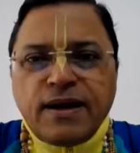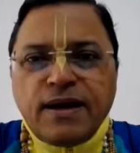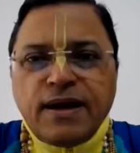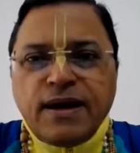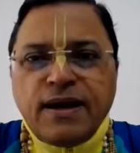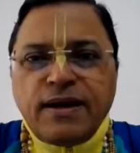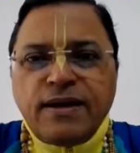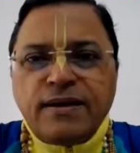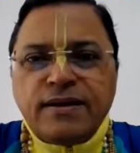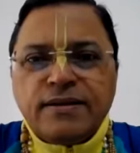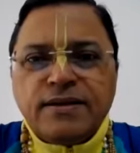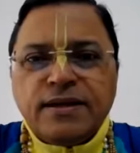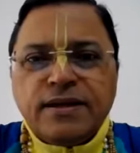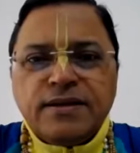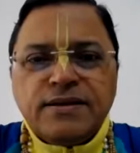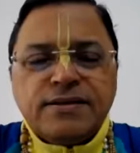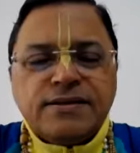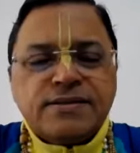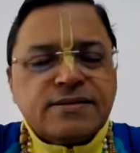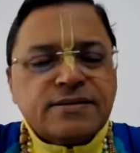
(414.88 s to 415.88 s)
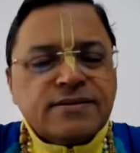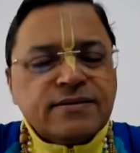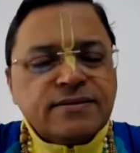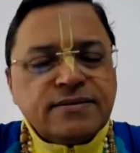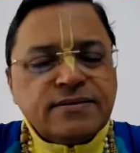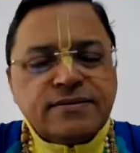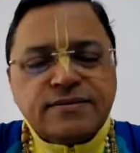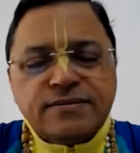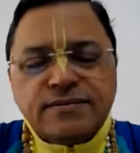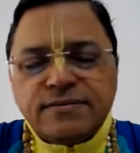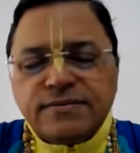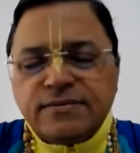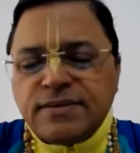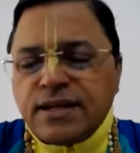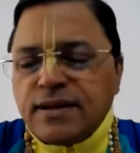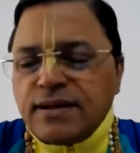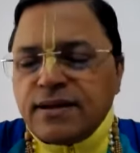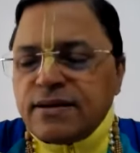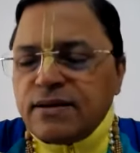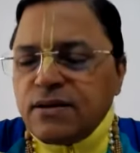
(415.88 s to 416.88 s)
And there is
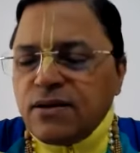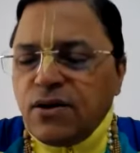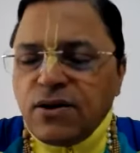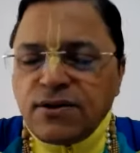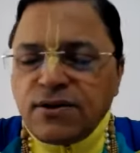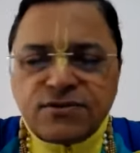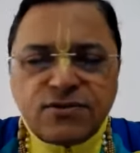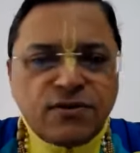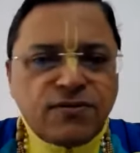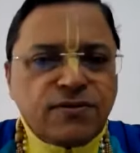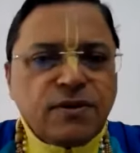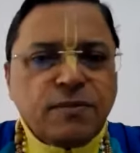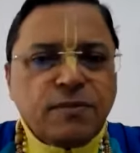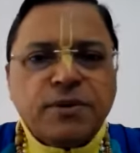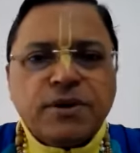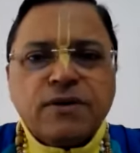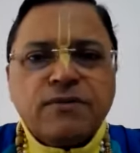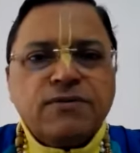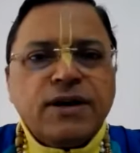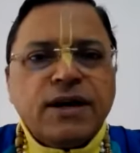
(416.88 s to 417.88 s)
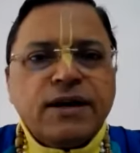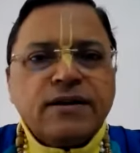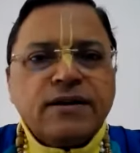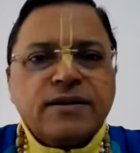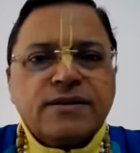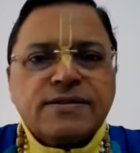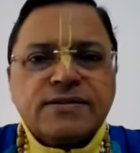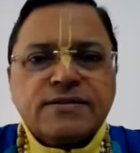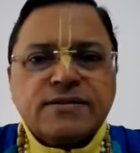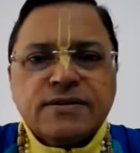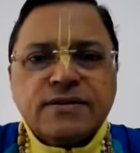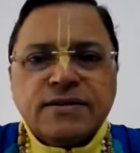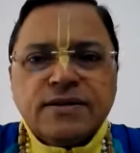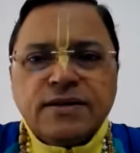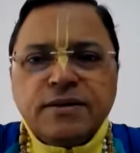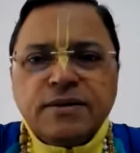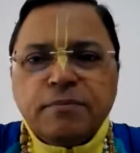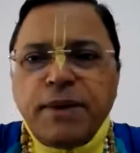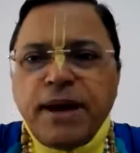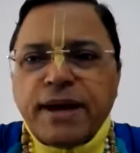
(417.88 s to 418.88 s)
there are lots of number of letters
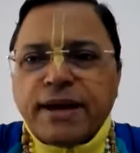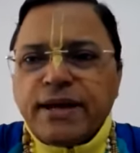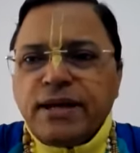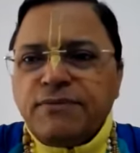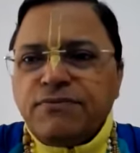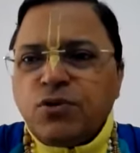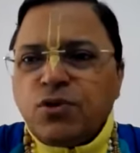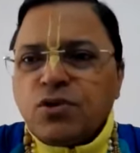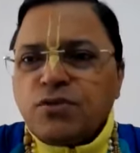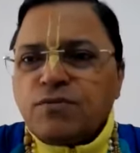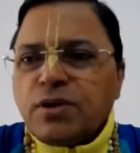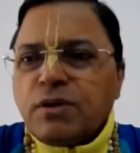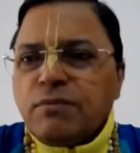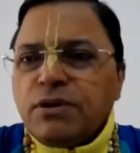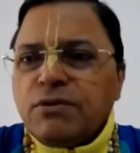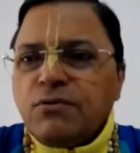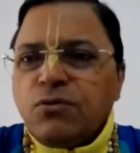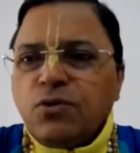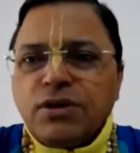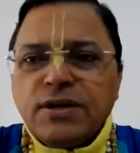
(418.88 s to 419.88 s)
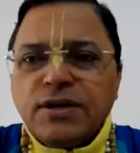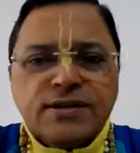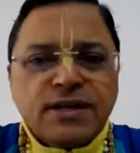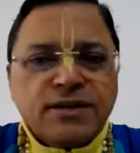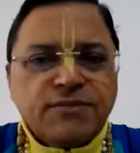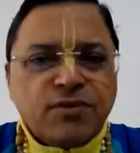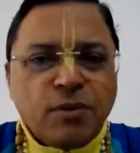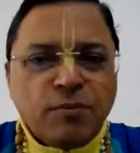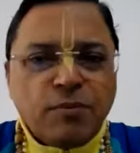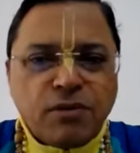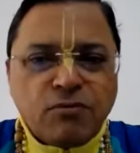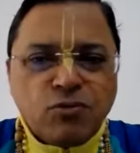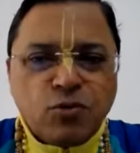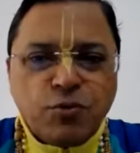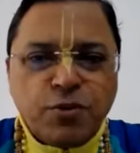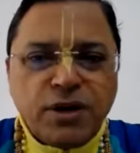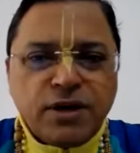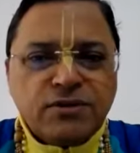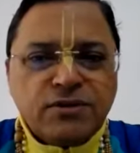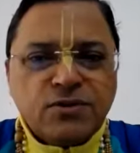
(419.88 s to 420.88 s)
back and forth from devotees and from
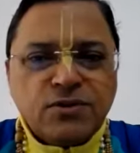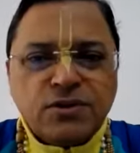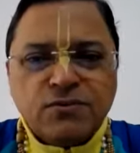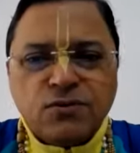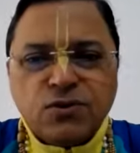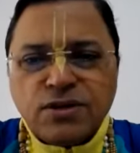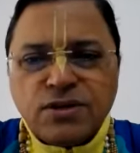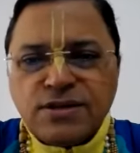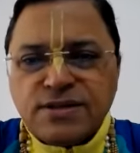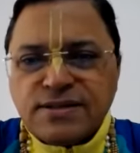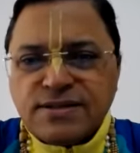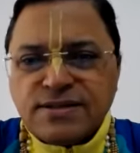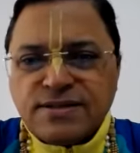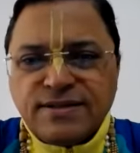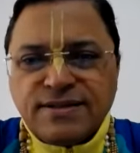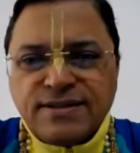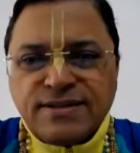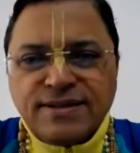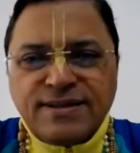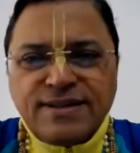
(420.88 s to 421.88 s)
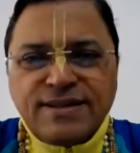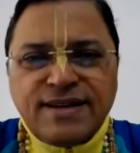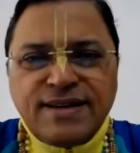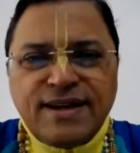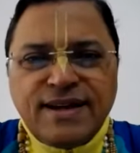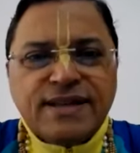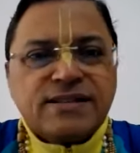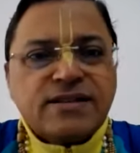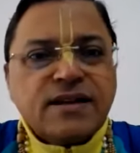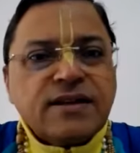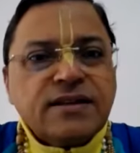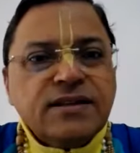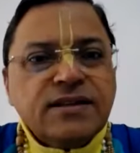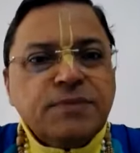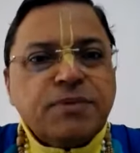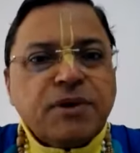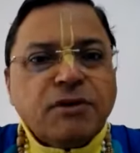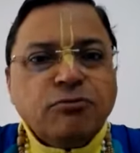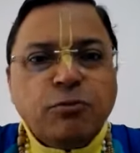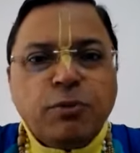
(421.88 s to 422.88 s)
Prabhupada to devotees. And
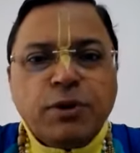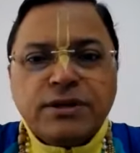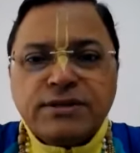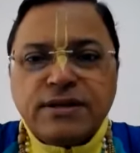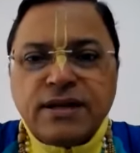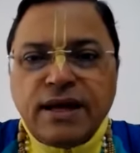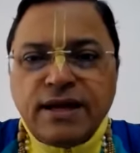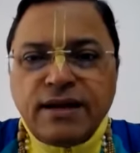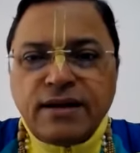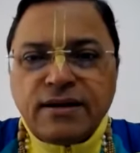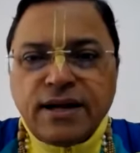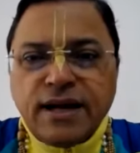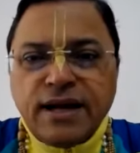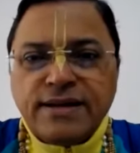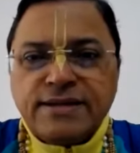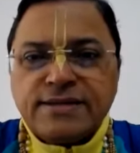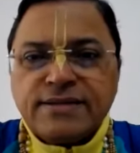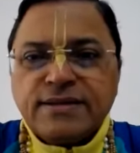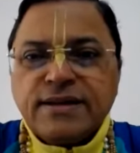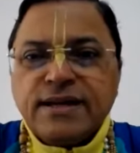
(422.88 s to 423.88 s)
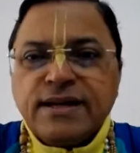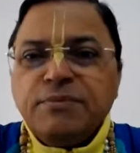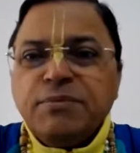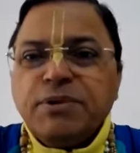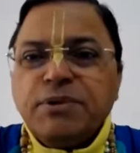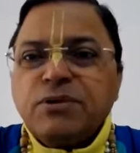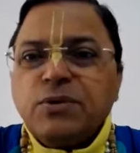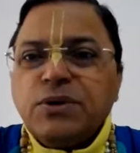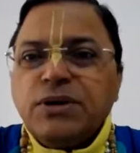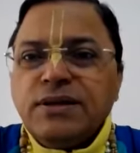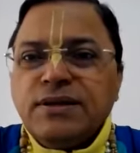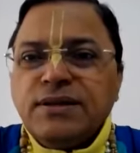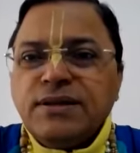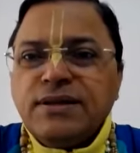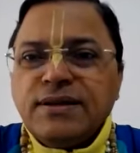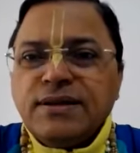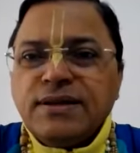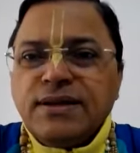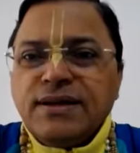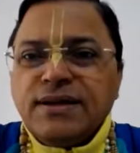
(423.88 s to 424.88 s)
suddenly Prabhupada writes in
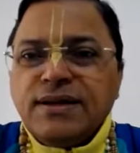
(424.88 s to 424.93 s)
between,